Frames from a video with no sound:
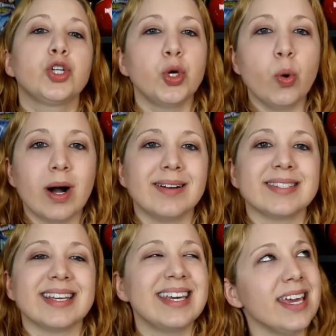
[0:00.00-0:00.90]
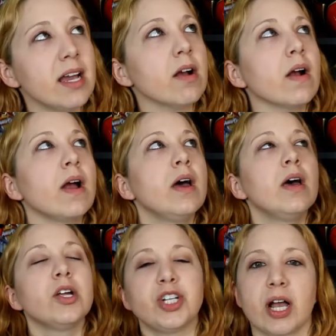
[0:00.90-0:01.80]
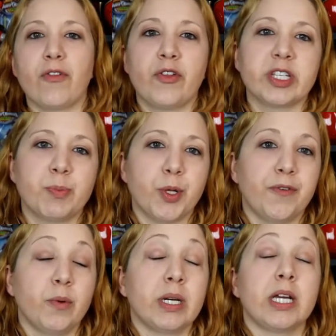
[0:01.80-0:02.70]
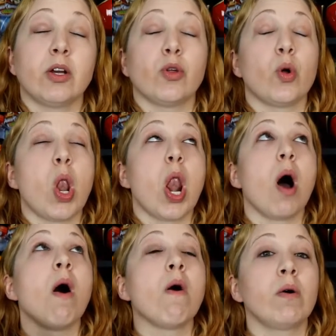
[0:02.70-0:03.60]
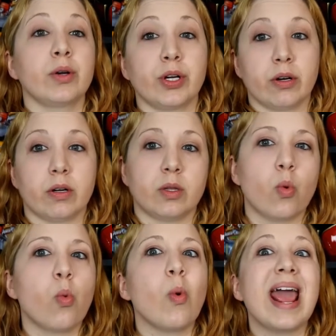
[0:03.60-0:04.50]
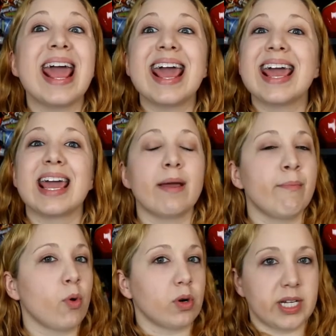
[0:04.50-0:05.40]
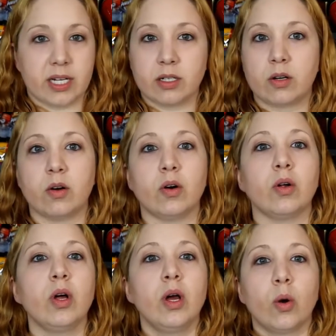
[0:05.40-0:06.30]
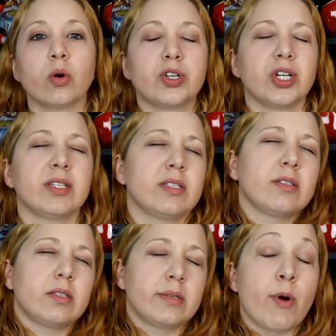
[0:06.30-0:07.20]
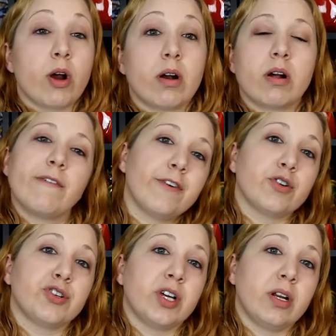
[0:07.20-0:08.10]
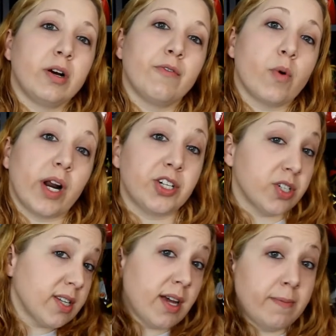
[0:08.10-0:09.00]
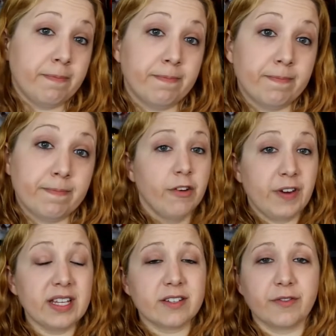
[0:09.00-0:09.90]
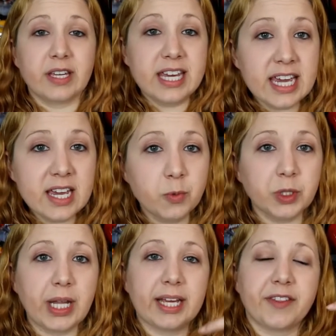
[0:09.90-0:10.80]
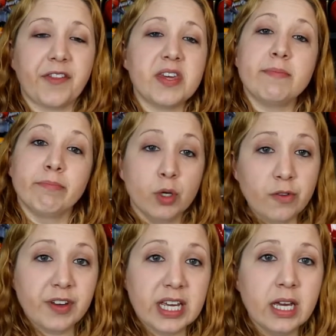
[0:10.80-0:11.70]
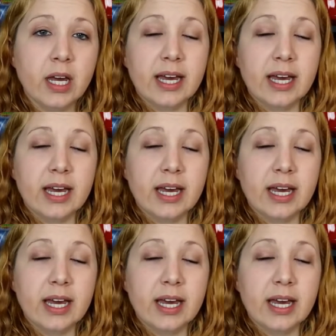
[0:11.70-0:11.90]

to us here. Check out the links below if you want to hear the longer and the way more technical or just smarter version of what I just said. Fans of Geed will like that the movie